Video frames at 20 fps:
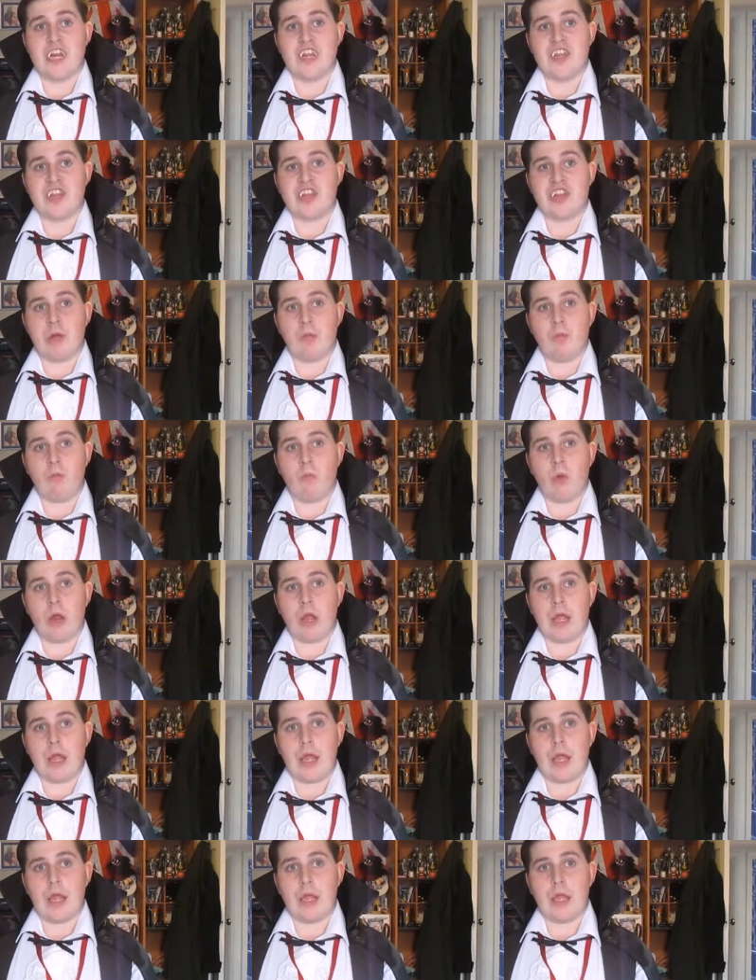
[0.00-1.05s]

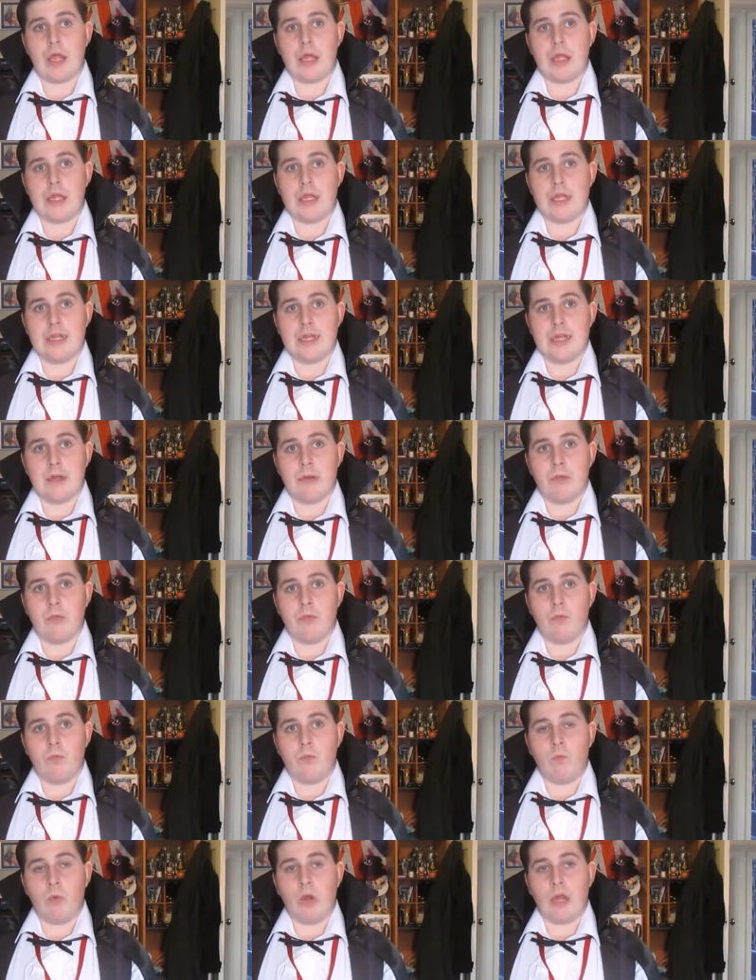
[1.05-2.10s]
somewhere
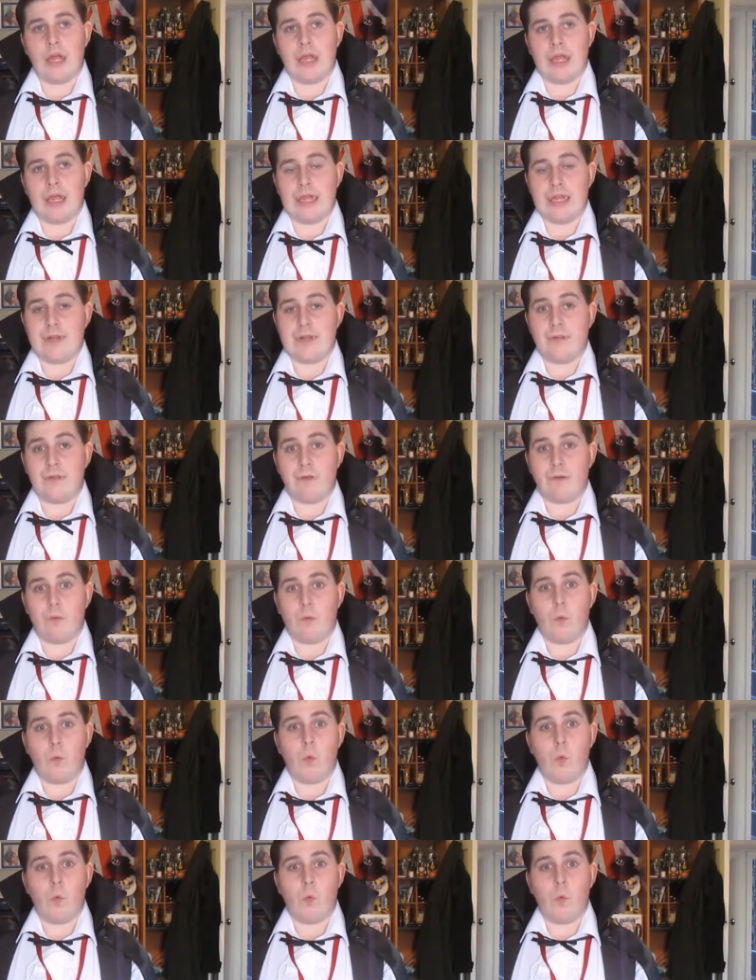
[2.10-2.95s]
where it's